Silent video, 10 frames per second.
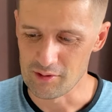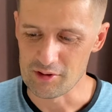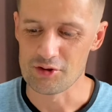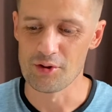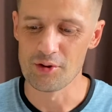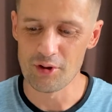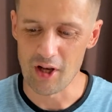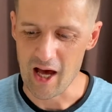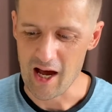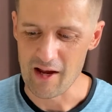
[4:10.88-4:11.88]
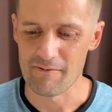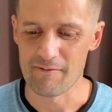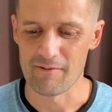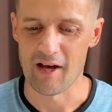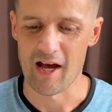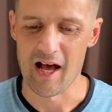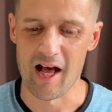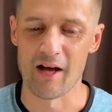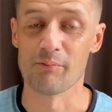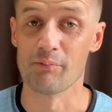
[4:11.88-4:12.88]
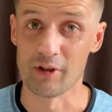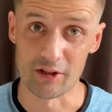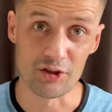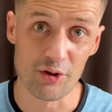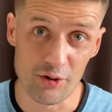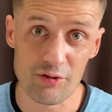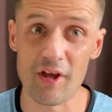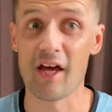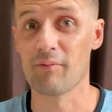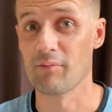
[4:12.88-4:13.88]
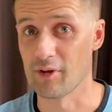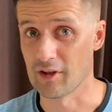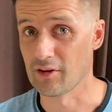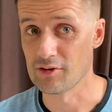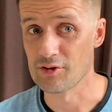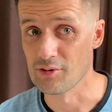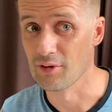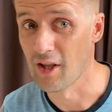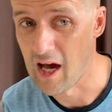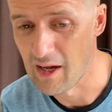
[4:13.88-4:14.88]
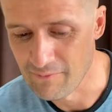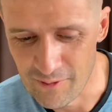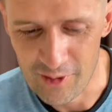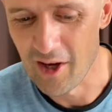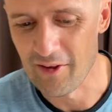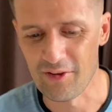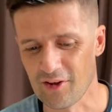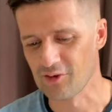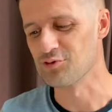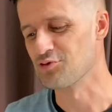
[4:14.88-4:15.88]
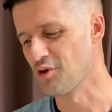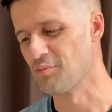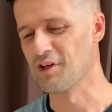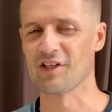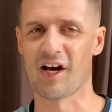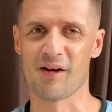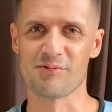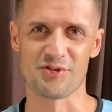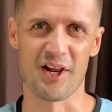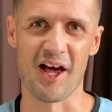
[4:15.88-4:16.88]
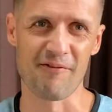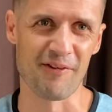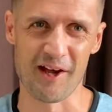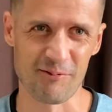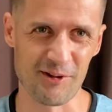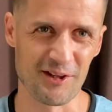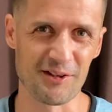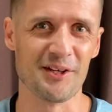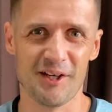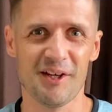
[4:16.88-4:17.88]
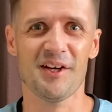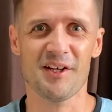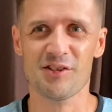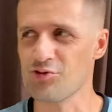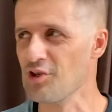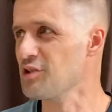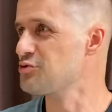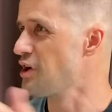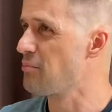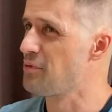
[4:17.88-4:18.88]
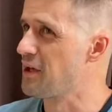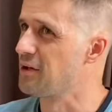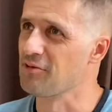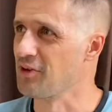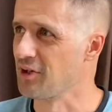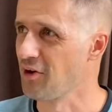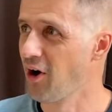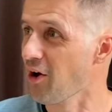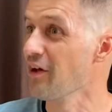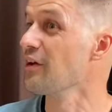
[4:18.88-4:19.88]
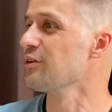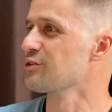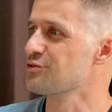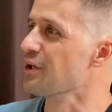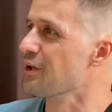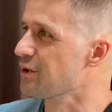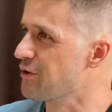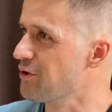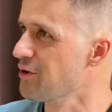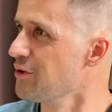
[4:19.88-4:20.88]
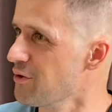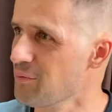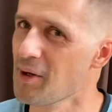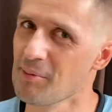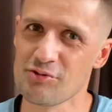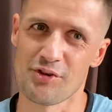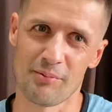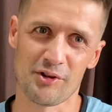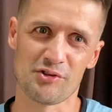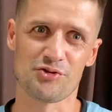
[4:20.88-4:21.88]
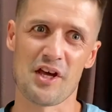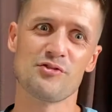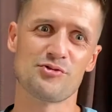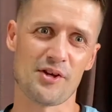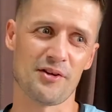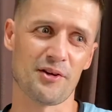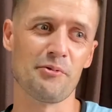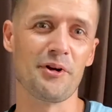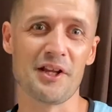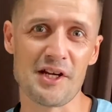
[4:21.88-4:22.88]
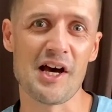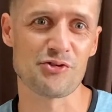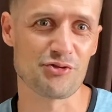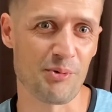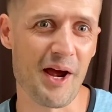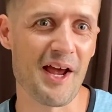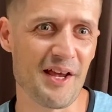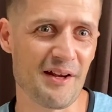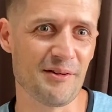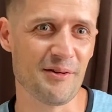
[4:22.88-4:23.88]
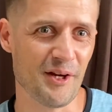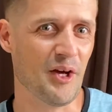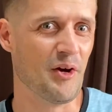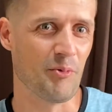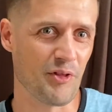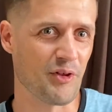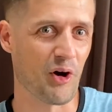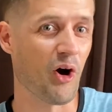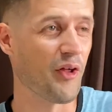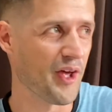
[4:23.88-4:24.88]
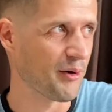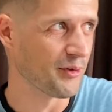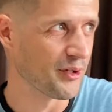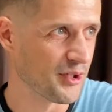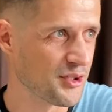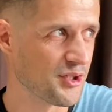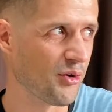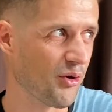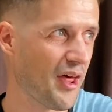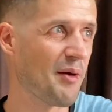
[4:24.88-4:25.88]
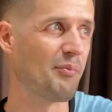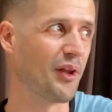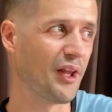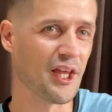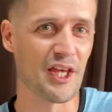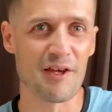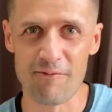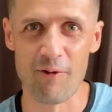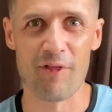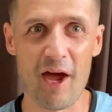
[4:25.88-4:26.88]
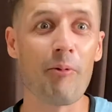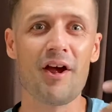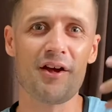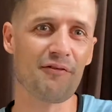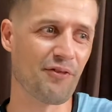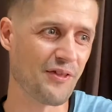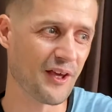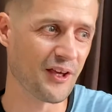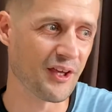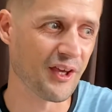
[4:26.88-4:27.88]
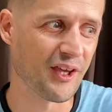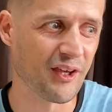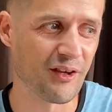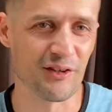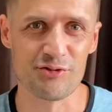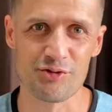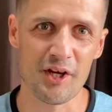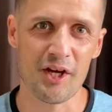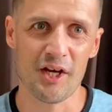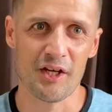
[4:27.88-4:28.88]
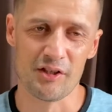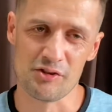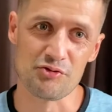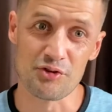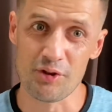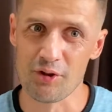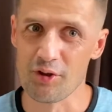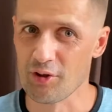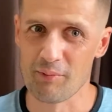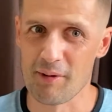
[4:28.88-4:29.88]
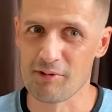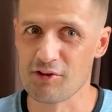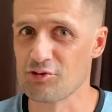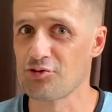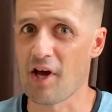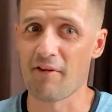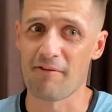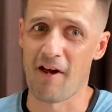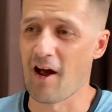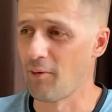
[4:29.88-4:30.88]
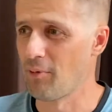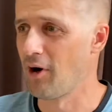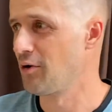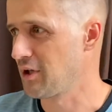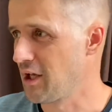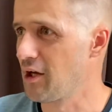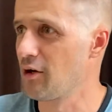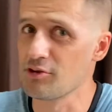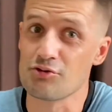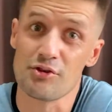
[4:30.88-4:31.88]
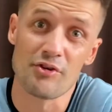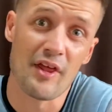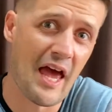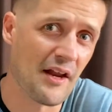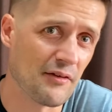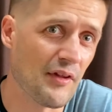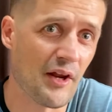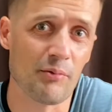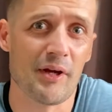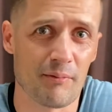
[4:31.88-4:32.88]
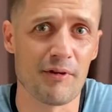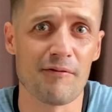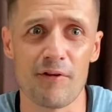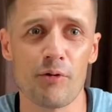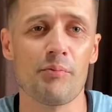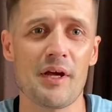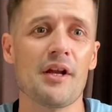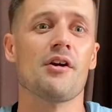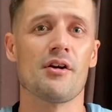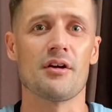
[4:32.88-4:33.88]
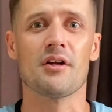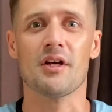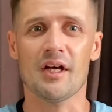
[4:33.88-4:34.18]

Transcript: true life, bring truth and bring true life. You know, I think so many times in life, like we can see something and think, oh, that looks really good. Or maybe someone says something in a really nice way. And we think, oh, that religion or that belief or that way of thinking is good, or maybe just self-help. Okay, I'll just do that and that'll make me feel better and